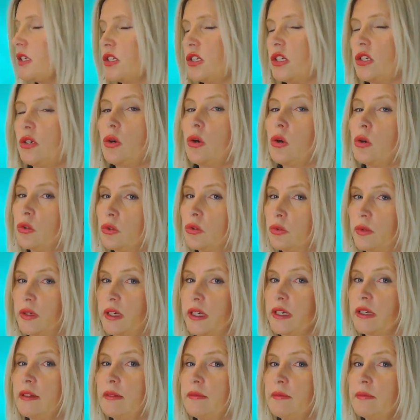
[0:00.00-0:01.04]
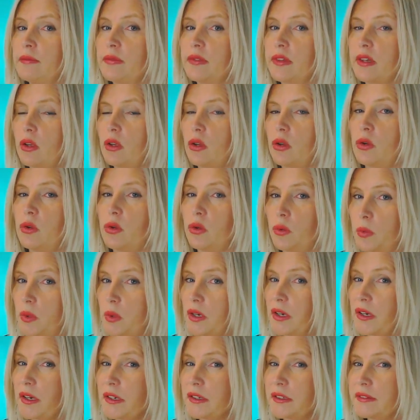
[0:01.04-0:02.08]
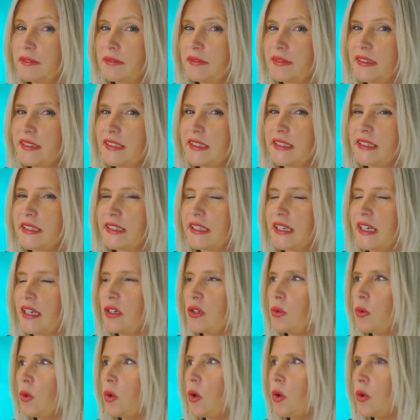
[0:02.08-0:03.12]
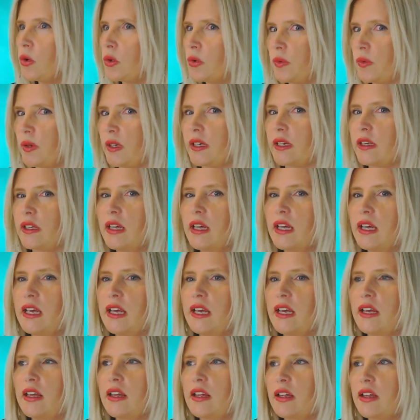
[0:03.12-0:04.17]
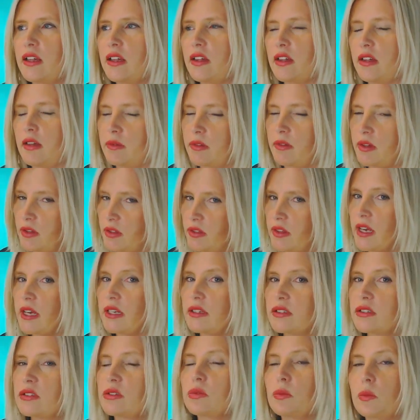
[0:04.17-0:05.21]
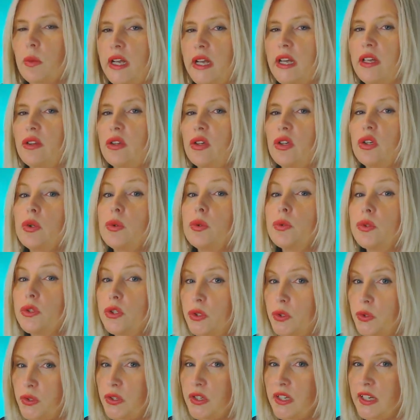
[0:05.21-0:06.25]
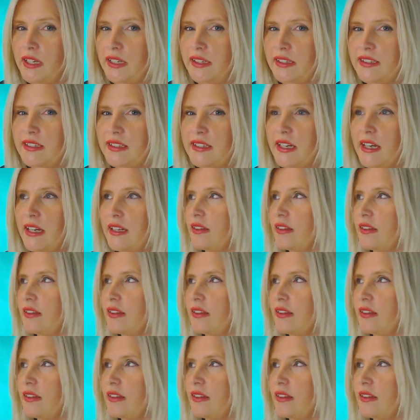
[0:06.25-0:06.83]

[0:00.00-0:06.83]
actually honouring who you are. Okay, you're honouring that's the way that you do things,